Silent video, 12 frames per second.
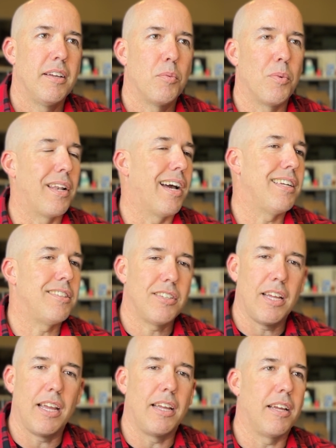when I
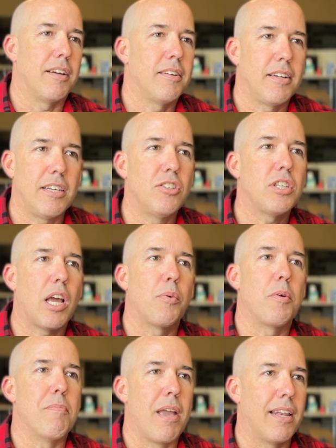say, here's how
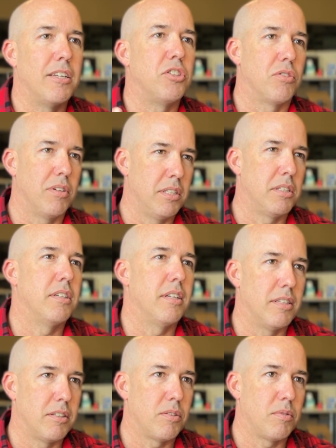we manage your
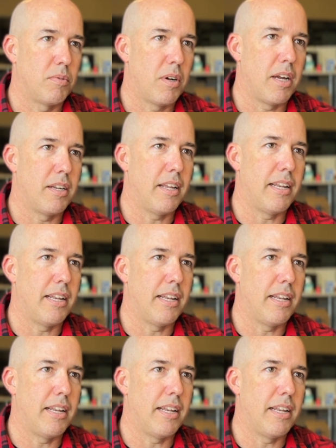incidents, right?